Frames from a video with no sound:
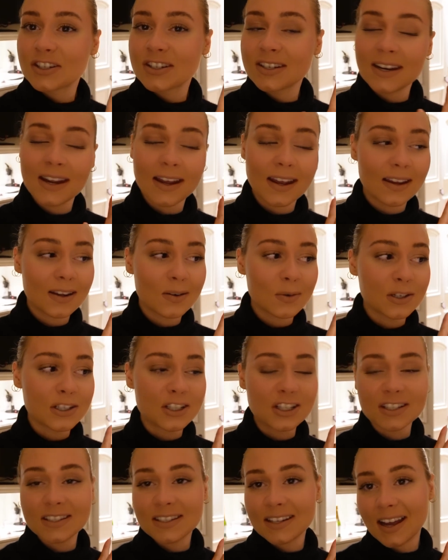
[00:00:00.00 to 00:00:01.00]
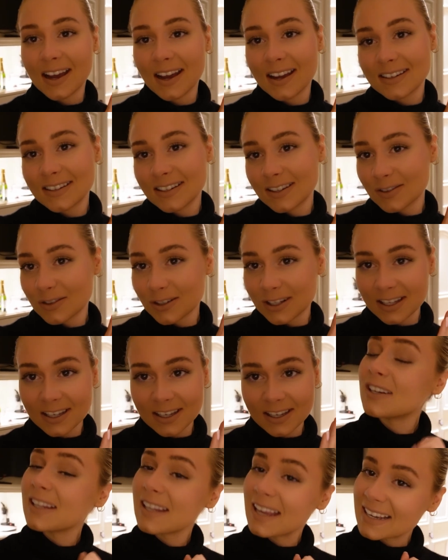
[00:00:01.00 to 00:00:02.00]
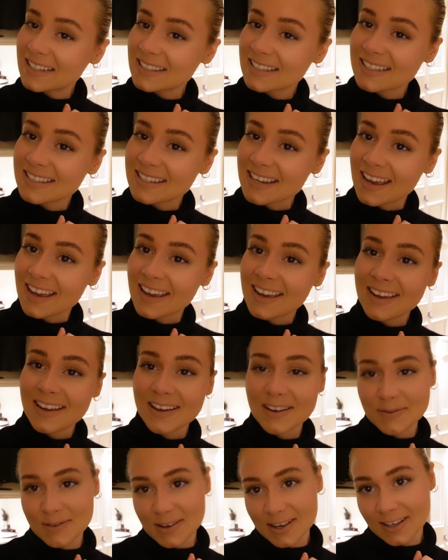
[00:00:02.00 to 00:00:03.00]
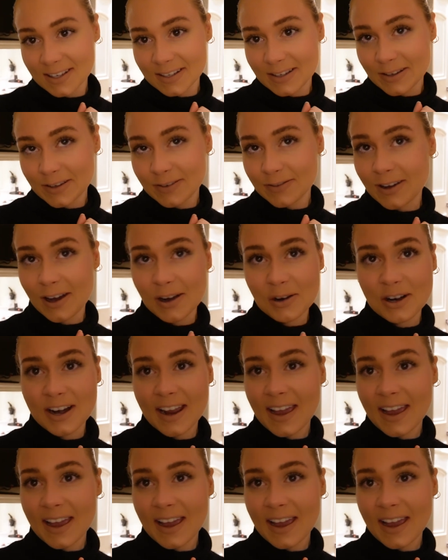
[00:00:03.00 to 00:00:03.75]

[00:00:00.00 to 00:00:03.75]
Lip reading: today we just had a really relaxing day because of our